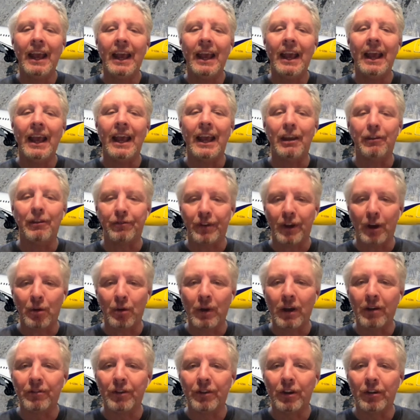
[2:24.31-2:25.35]
If,
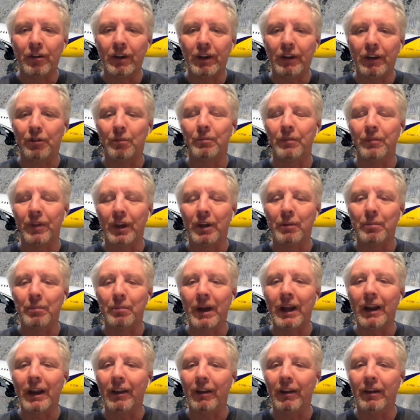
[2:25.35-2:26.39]
however, it's something a
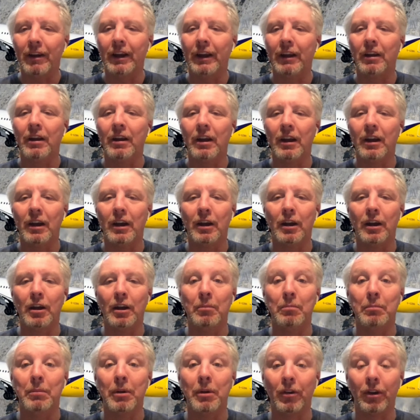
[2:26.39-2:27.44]
bit like
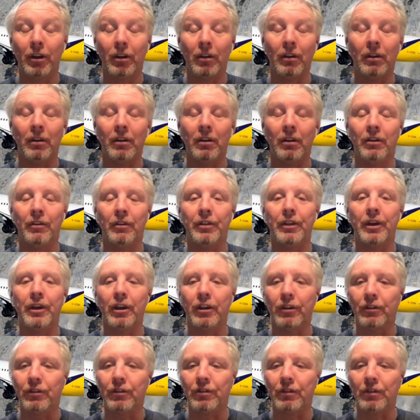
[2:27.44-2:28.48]
Miracle on the
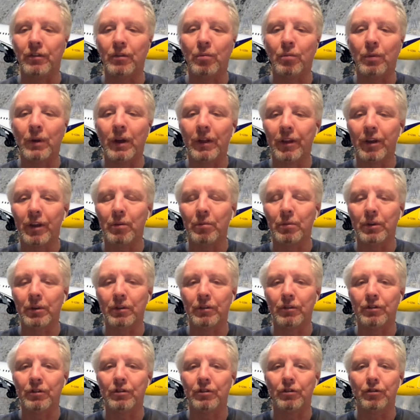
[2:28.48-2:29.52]
Hudson, where there
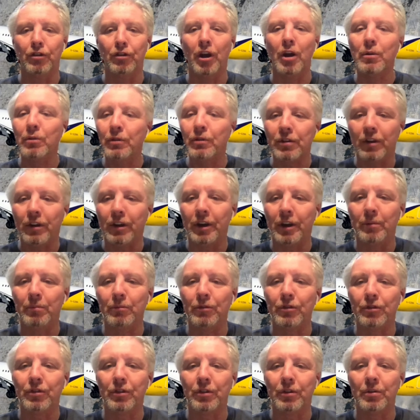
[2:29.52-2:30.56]
was no time
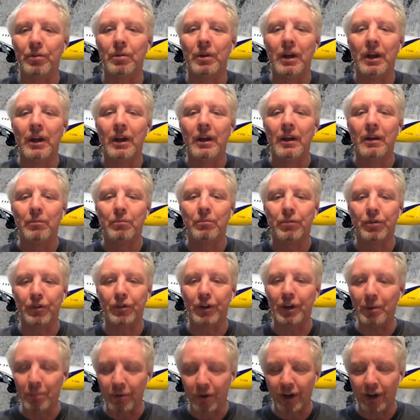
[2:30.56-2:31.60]
to
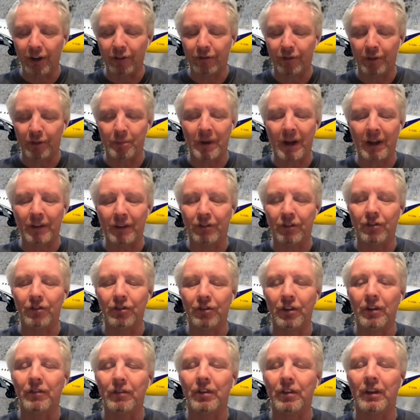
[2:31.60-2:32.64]
pre-brief the
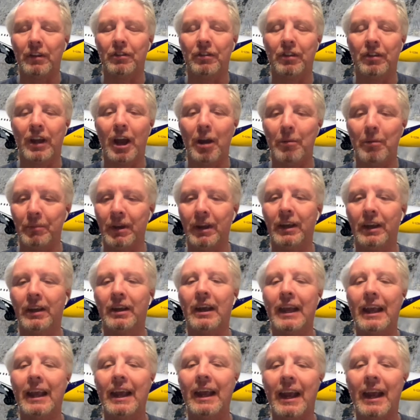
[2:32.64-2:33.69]
passengers, it's happening
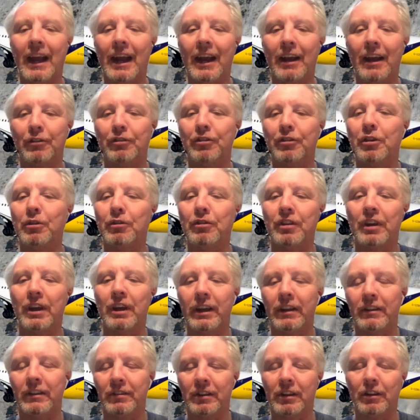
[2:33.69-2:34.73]
as you see
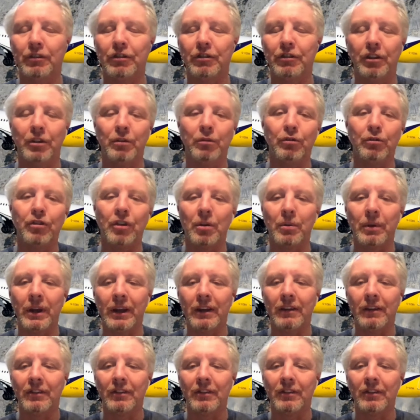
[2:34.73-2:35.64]
it, as you do it,